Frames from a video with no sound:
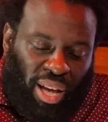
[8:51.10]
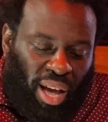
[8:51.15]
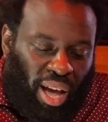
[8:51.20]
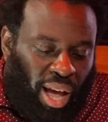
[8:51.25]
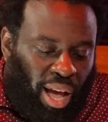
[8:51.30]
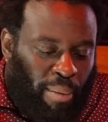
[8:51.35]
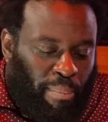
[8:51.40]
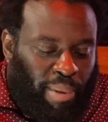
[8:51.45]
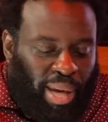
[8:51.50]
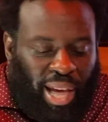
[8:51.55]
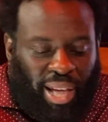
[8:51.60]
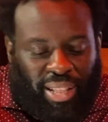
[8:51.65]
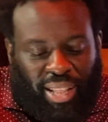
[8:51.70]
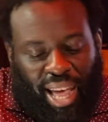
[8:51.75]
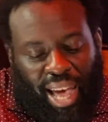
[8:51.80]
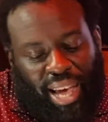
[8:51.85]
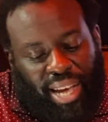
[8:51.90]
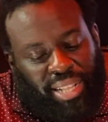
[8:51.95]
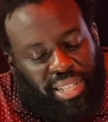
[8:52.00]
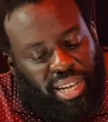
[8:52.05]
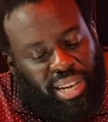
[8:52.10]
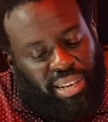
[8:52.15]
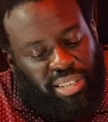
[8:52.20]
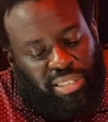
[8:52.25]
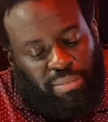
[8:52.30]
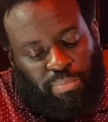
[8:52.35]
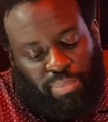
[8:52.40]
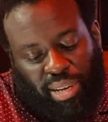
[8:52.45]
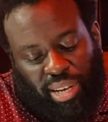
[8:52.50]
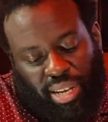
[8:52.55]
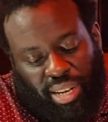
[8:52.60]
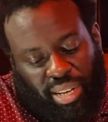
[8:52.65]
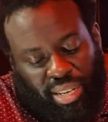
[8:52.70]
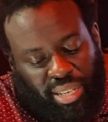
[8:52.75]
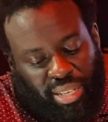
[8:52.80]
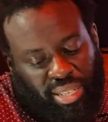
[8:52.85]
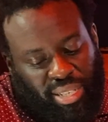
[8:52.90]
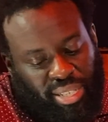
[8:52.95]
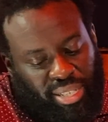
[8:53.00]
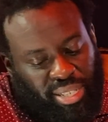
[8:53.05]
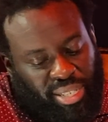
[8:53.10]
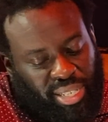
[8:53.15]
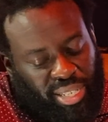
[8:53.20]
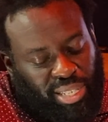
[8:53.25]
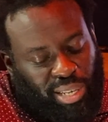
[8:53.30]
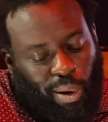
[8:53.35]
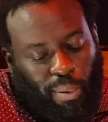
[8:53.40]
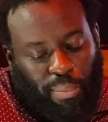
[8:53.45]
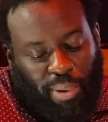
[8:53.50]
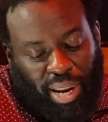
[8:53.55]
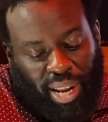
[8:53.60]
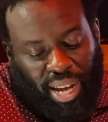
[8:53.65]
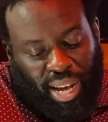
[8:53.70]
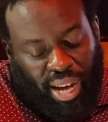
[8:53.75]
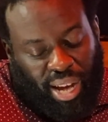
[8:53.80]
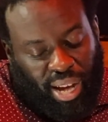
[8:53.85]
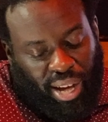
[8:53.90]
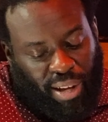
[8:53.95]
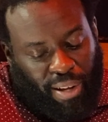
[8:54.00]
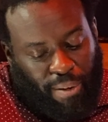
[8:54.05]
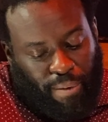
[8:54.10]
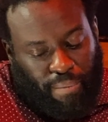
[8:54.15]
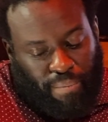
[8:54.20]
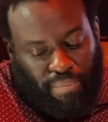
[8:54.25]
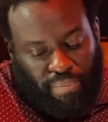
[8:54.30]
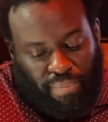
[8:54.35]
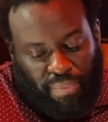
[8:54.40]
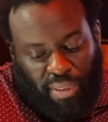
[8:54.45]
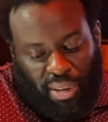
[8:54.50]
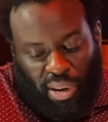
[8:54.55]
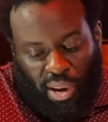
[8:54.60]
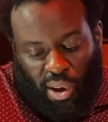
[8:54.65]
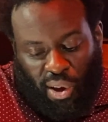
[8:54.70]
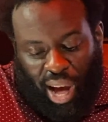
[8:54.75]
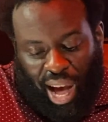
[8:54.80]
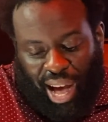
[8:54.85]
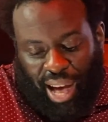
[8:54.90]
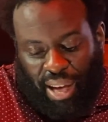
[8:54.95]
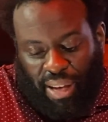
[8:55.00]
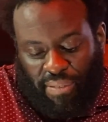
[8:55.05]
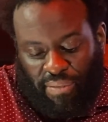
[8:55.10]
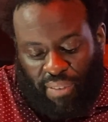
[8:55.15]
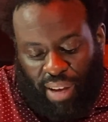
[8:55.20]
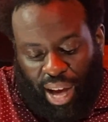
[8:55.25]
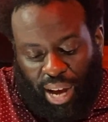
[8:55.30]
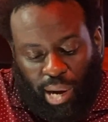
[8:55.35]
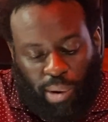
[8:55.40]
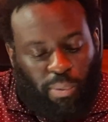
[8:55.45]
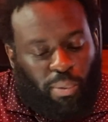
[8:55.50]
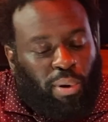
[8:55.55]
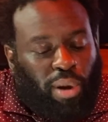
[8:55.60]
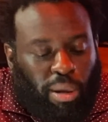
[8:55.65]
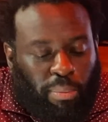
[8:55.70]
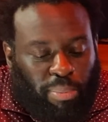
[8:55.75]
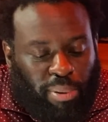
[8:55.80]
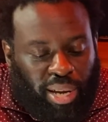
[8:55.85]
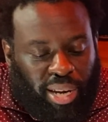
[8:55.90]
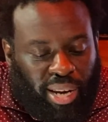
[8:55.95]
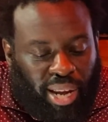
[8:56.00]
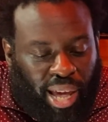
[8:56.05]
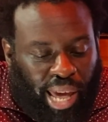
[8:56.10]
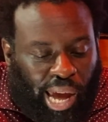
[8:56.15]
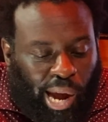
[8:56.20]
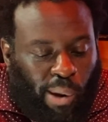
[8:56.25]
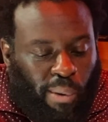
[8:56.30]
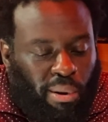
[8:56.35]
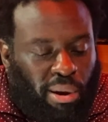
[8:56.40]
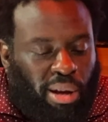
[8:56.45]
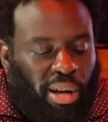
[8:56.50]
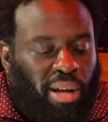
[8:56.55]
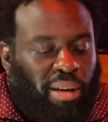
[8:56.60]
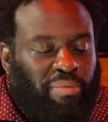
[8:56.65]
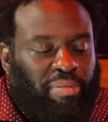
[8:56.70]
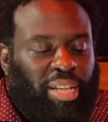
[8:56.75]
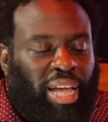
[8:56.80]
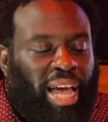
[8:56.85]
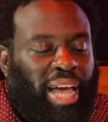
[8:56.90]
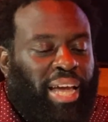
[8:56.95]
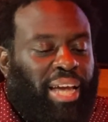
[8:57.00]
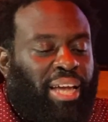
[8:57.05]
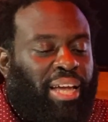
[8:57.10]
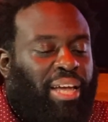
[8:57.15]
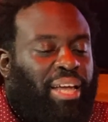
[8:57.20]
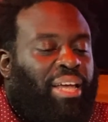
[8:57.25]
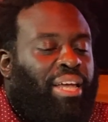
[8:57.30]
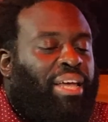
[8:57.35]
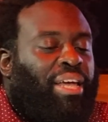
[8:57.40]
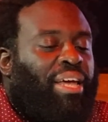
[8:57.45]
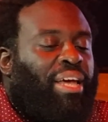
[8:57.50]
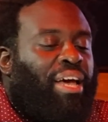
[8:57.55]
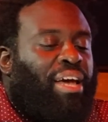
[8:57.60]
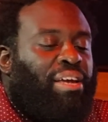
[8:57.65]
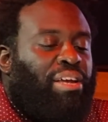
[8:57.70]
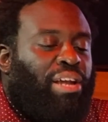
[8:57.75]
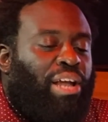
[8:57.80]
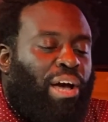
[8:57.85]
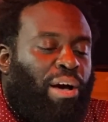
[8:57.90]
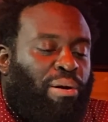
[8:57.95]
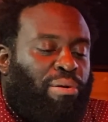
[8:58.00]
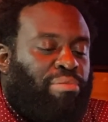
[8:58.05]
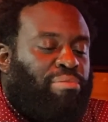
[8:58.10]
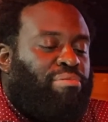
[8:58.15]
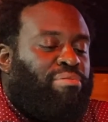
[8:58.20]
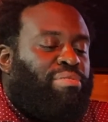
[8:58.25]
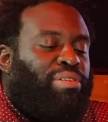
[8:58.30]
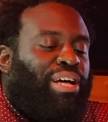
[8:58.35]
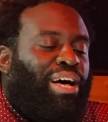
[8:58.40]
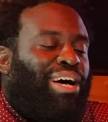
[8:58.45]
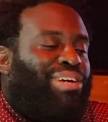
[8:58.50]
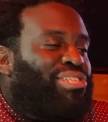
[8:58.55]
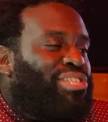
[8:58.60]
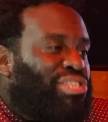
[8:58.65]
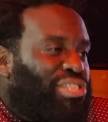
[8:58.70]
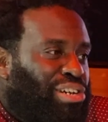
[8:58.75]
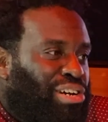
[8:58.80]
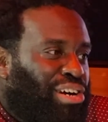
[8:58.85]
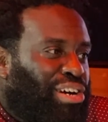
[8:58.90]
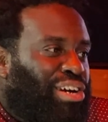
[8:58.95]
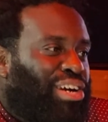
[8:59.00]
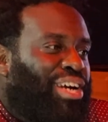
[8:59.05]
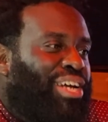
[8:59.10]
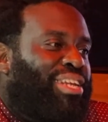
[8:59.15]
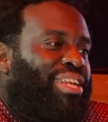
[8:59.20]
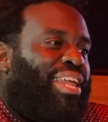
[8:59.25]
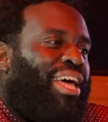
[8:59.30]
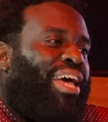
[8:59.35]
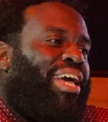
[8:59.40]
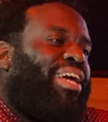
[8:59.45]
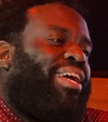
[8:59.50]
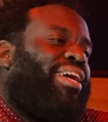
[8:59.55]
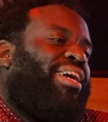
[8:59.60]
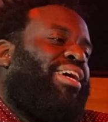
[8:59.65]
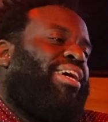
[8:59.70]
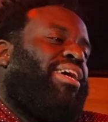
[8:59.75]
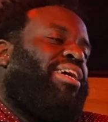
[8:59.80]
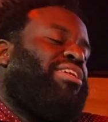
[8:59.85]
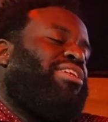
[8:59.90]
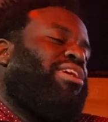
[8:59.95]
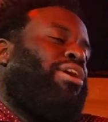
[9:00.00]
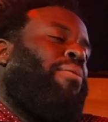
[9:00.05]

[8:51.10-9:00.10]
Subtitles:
Oh man, like there's been so many. You know, I grew up in the era of like, you know, Usher and like, you know,